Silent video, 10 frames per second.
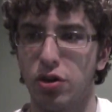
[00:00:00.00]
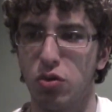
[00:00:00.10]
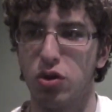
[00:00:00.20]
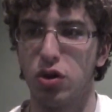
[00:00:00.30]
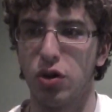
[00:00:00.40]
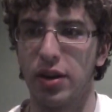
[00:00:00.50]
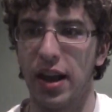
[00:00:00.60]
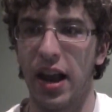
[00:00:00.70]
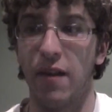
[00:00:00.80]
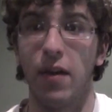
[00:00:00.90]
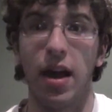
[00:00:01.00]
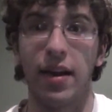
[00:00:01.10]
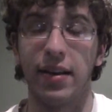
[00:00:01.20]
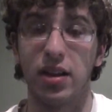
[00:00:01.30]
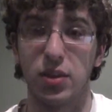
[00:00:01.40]
do a certain game
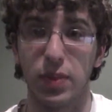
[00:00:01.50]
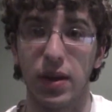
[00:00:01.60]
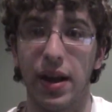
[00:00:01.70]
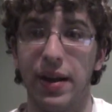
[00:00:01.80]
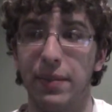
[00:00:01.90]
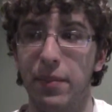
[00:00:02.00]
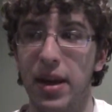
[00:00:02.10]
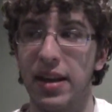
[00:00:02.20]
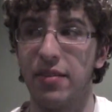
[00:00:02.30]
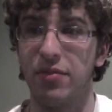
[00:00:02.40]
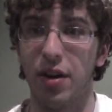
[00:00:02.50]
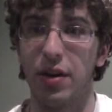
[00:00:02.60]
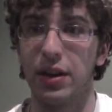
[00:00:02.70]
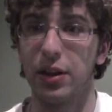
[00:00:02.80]
and exp- and make it very